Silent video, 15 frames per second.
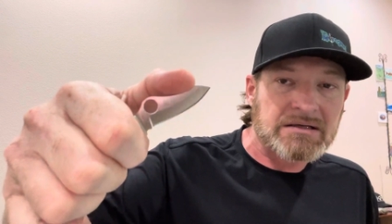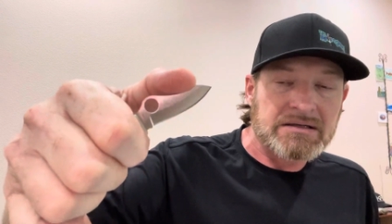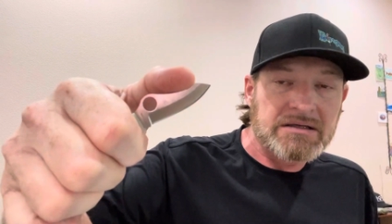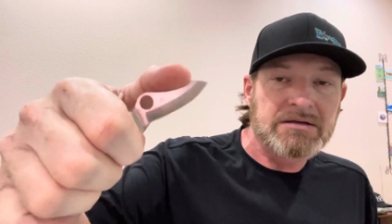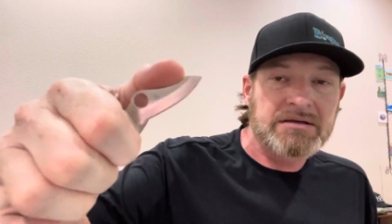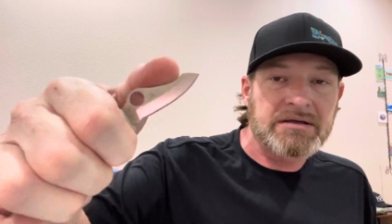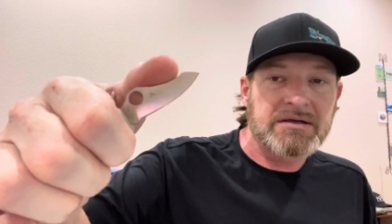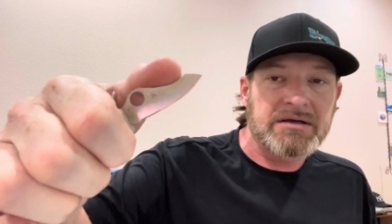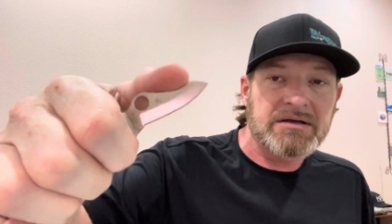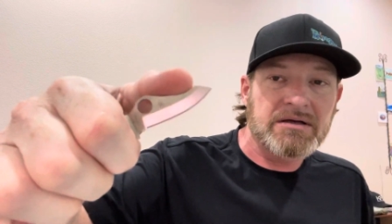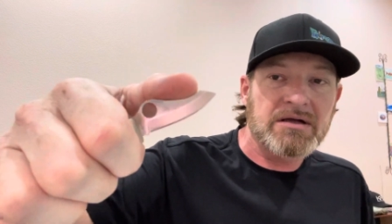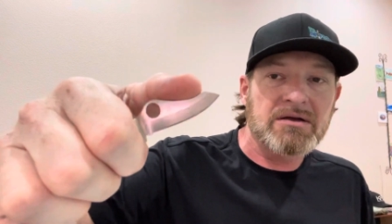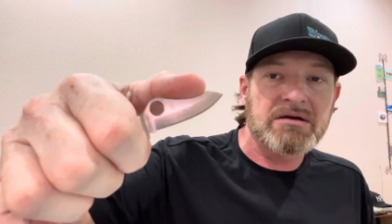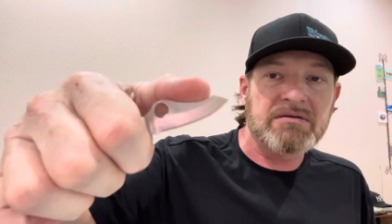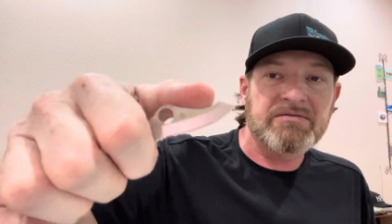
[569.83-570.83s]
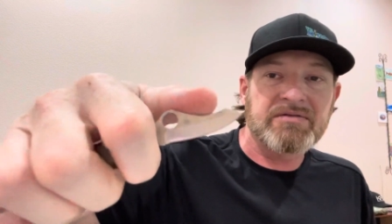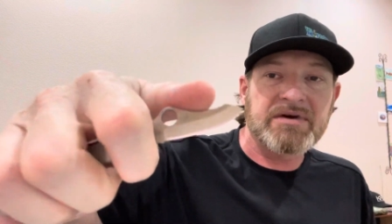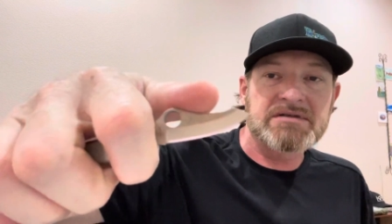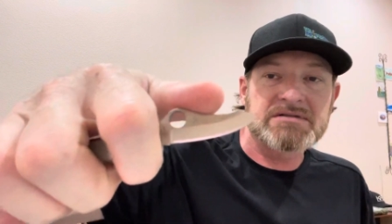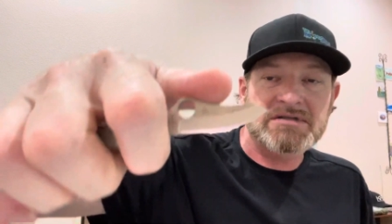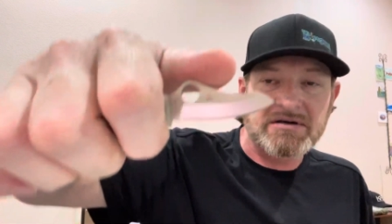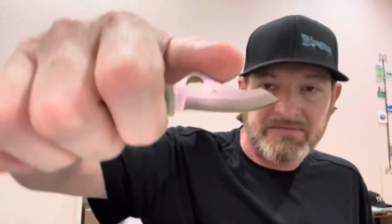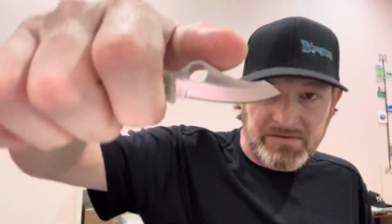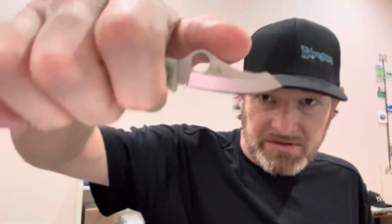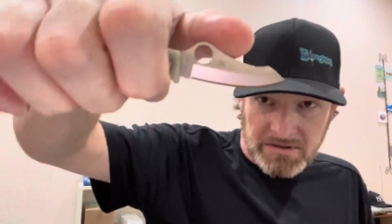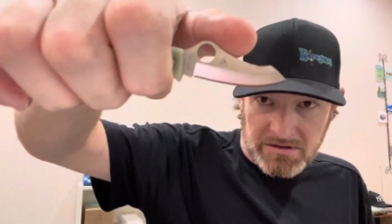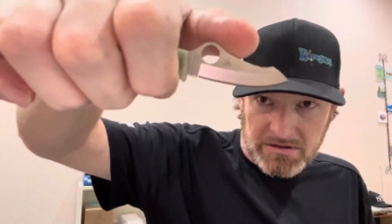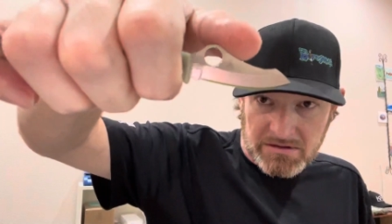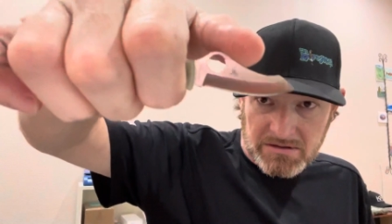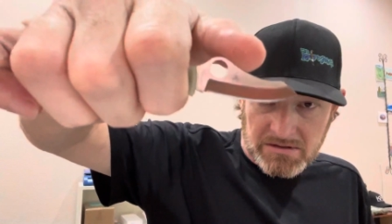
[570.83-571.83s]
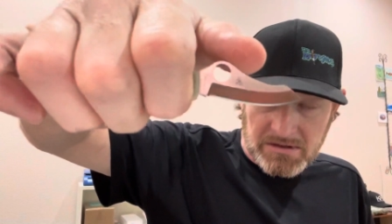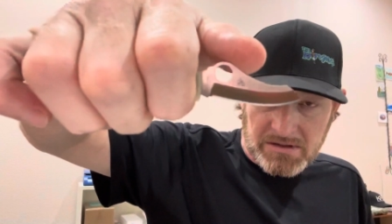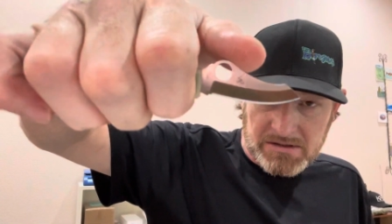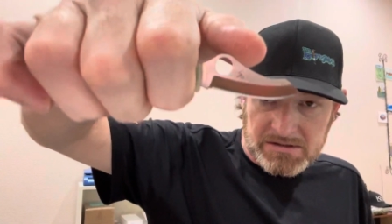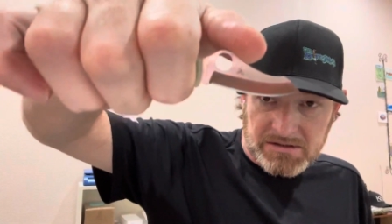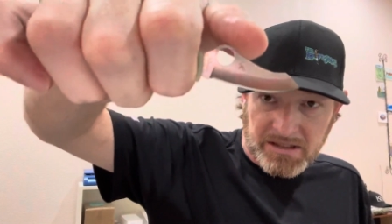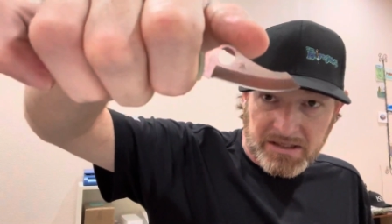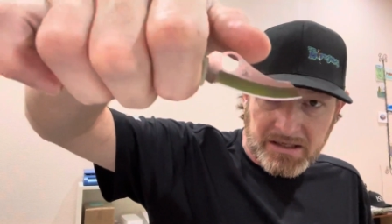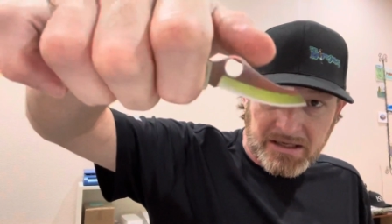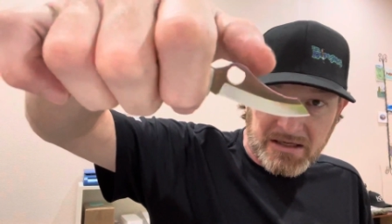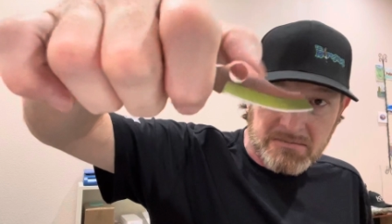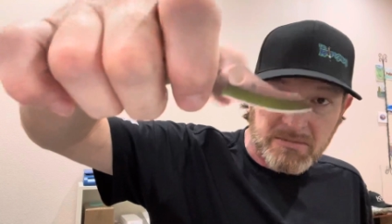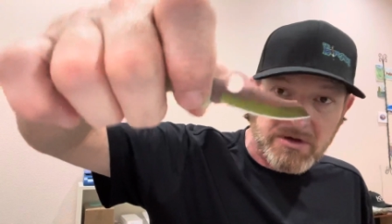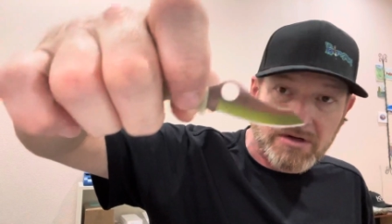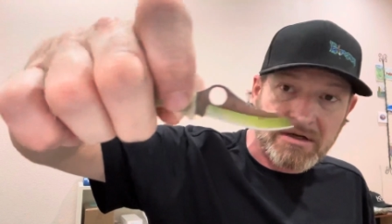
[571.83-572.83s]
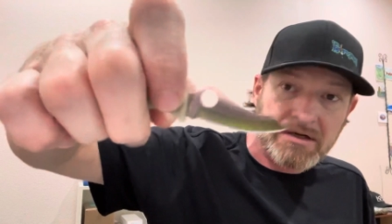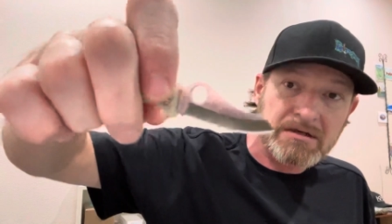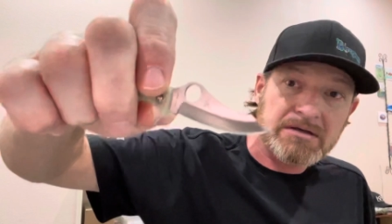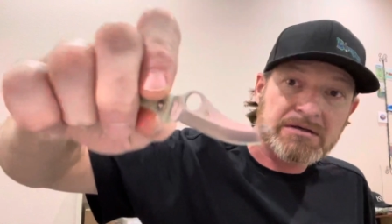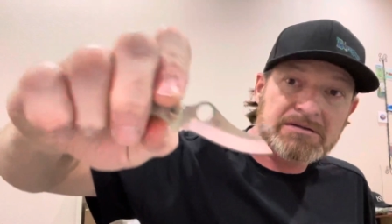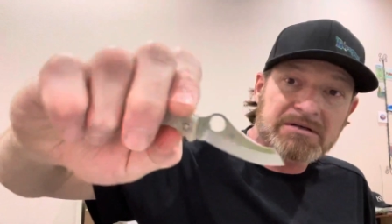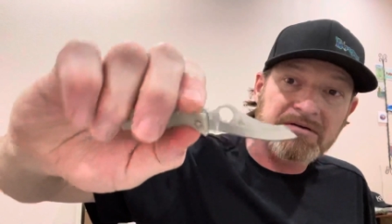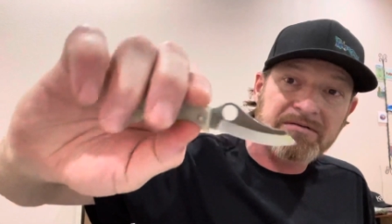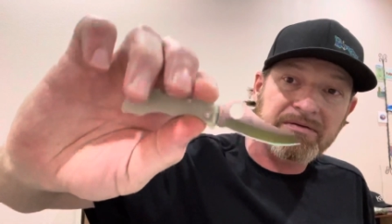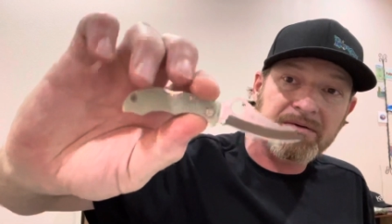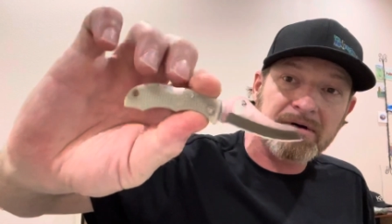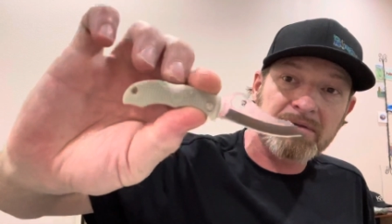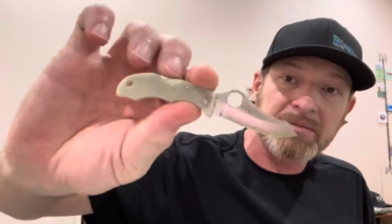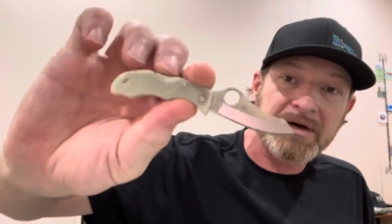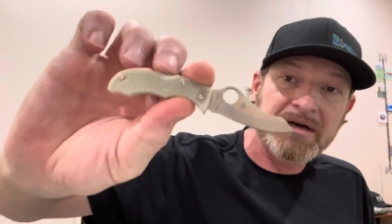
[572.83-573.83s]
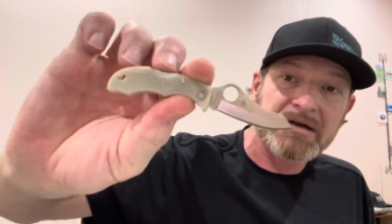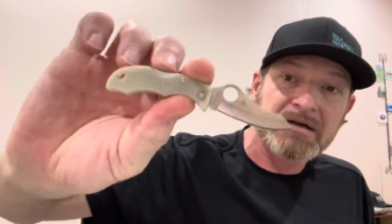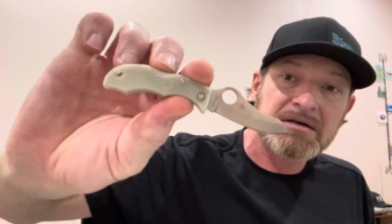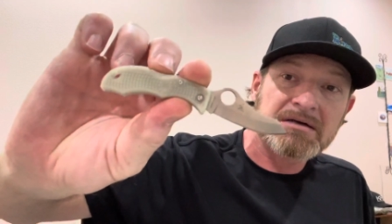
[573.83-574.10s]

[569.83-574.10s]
you, you, you can find stuff on the secondhand market and so forth, but